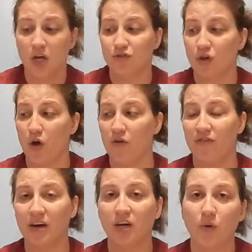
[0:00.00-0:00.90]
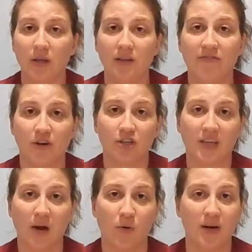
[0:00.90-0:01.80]
So very quickly,
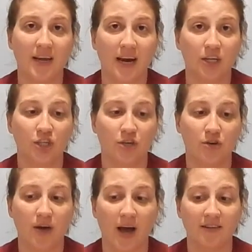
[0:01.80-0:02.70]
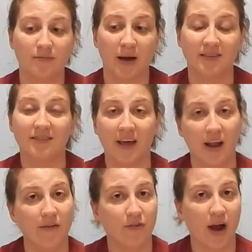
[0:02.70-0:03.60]
first I wanted to kind of show you guys my
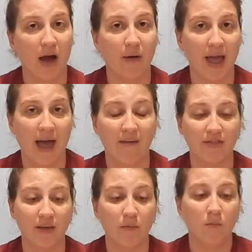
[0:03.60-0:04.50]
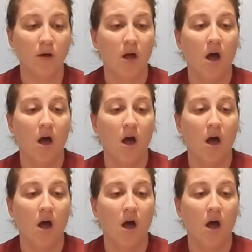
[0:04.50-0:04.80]
setup for how I have them